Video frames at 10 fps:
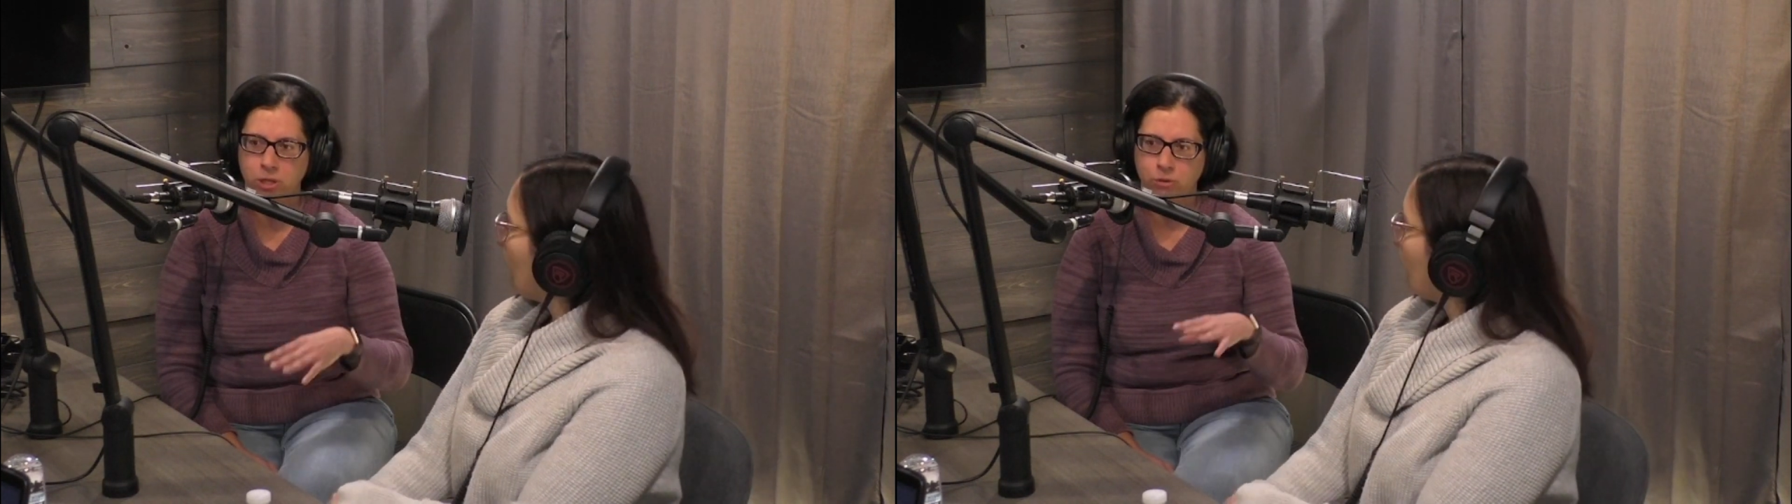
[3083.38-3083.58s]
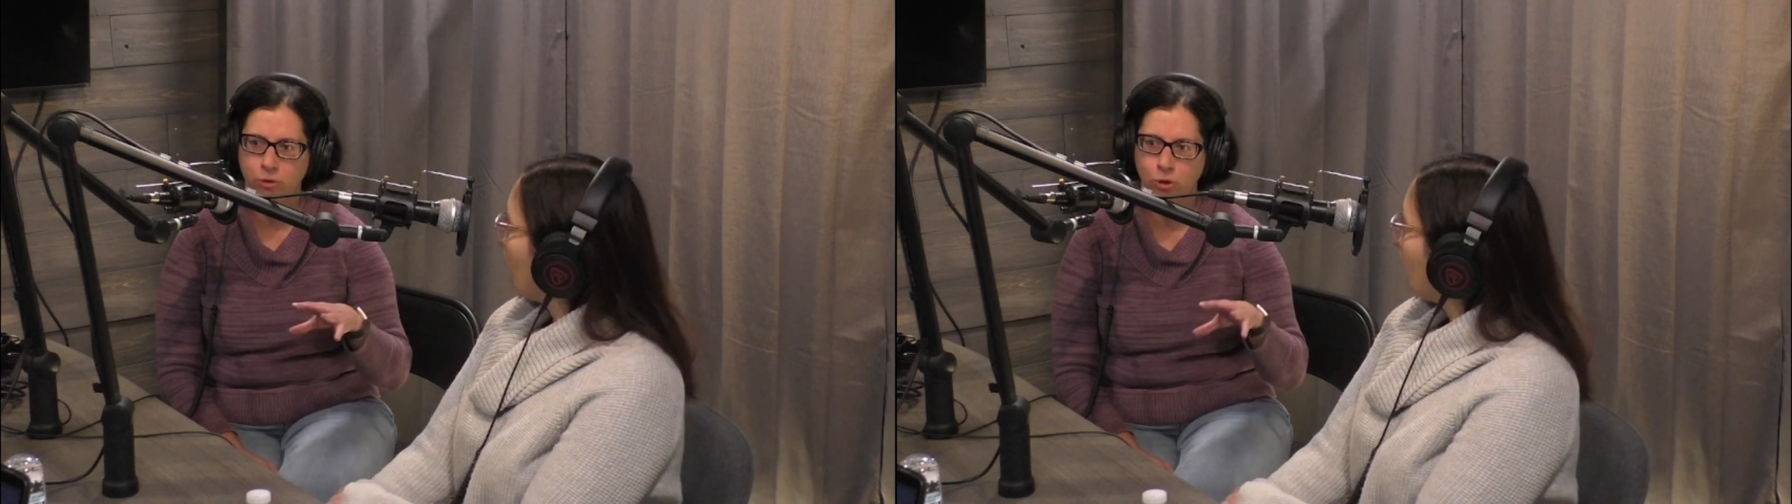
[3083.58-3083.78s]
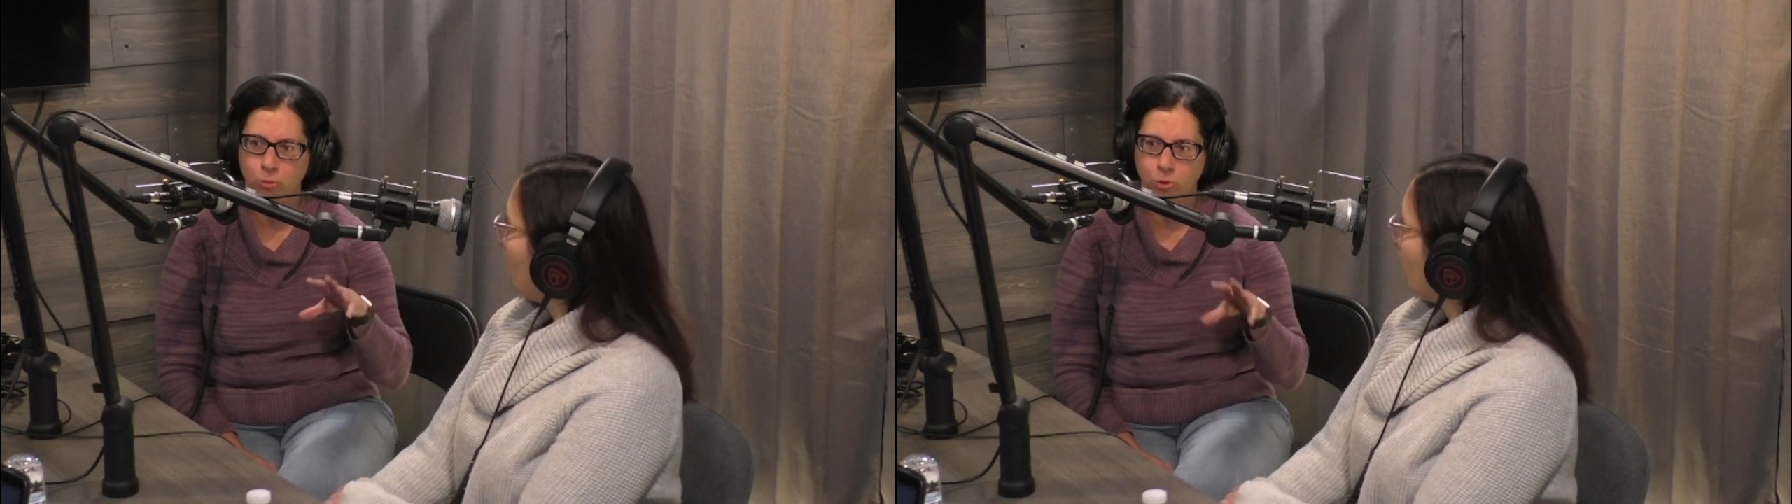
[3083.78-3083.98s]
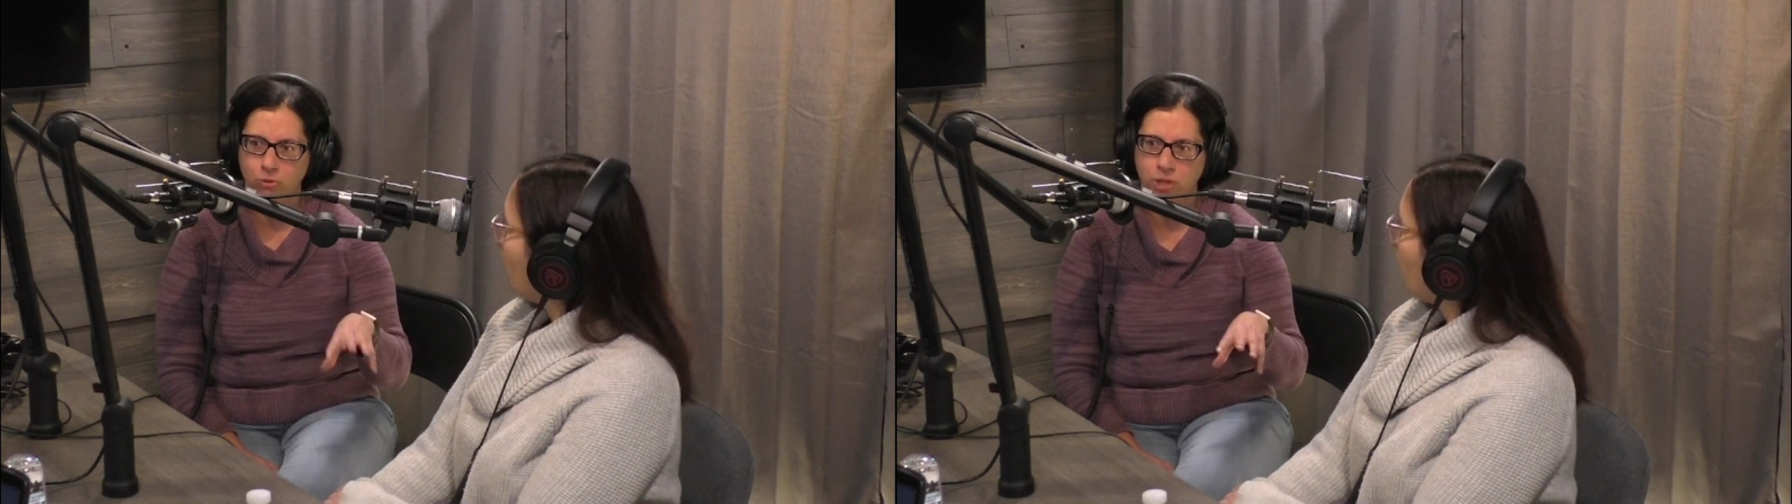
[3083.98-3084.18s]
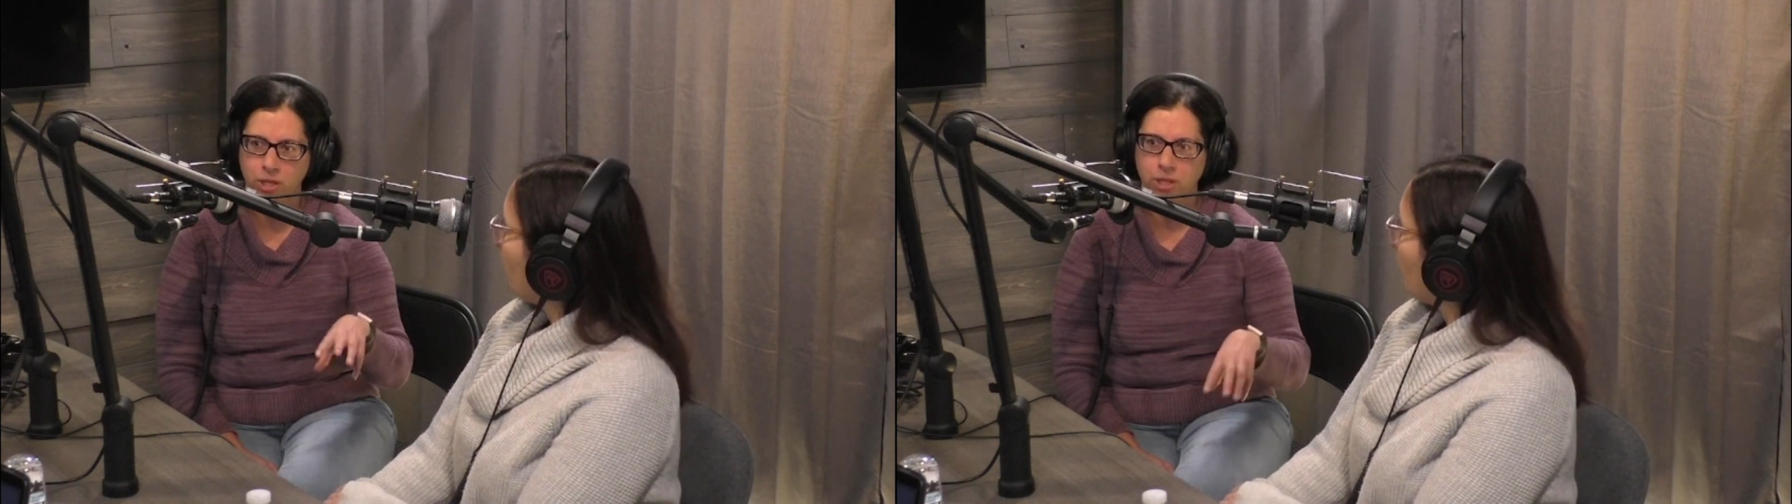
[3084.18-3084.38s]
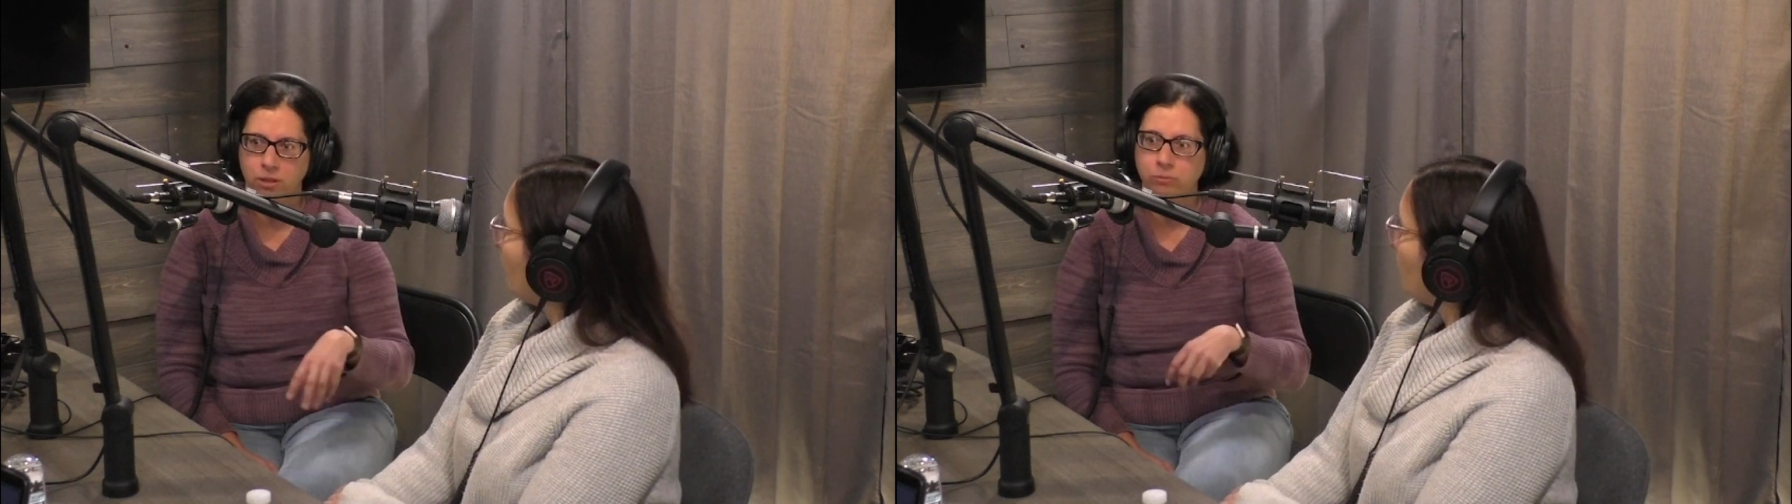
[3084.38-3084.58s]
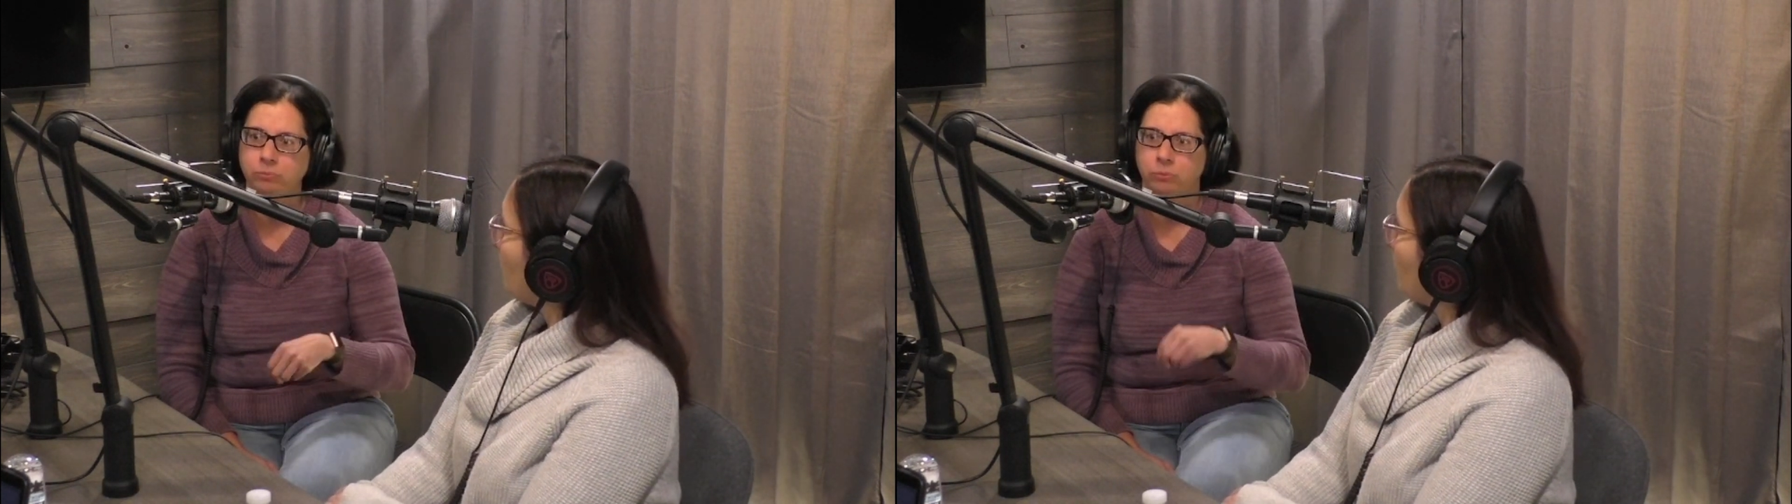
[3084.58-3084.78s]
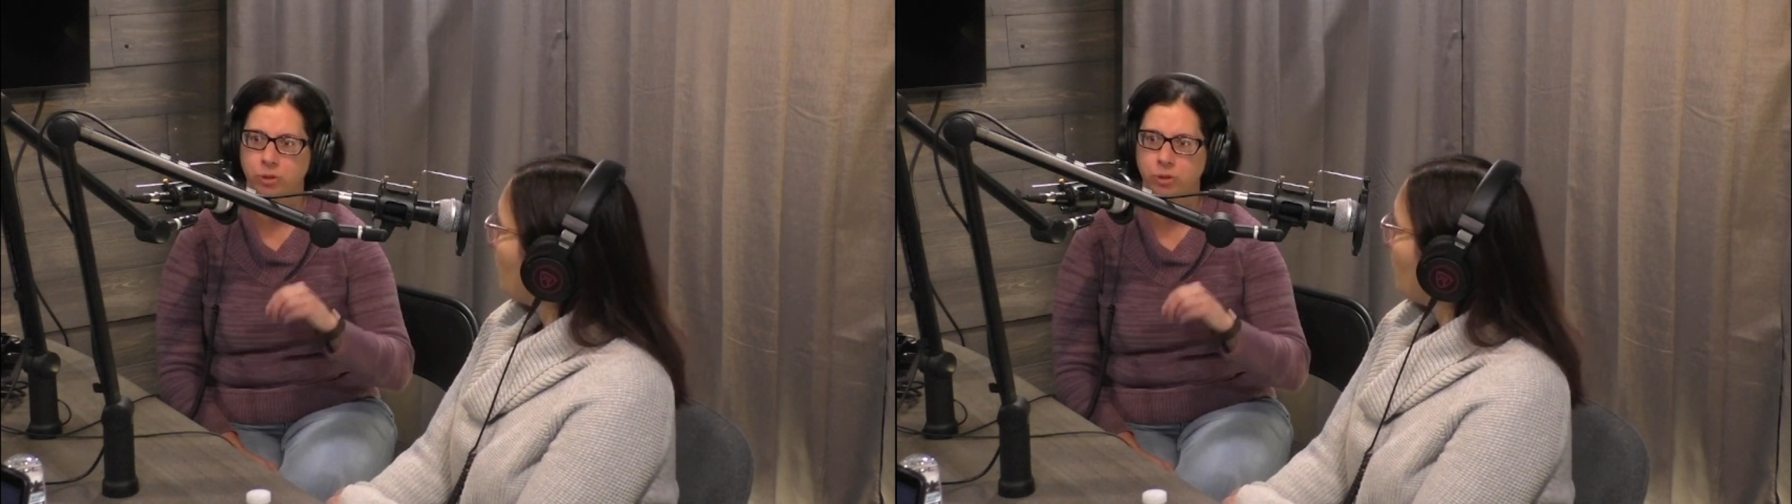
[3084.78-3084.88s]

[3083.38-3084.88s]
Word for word: of her moving in